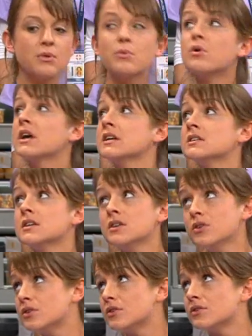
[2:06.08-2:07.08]
And we will
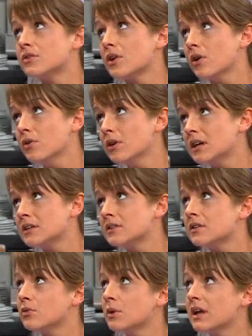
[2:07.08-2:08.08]
continue to do so
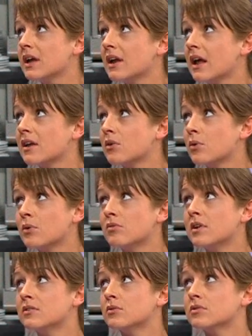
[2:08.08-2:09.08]
until we get adequate
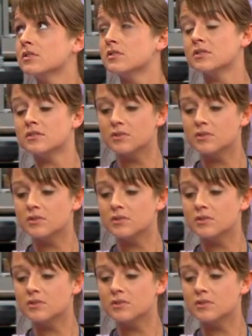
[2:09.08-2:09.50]
resources,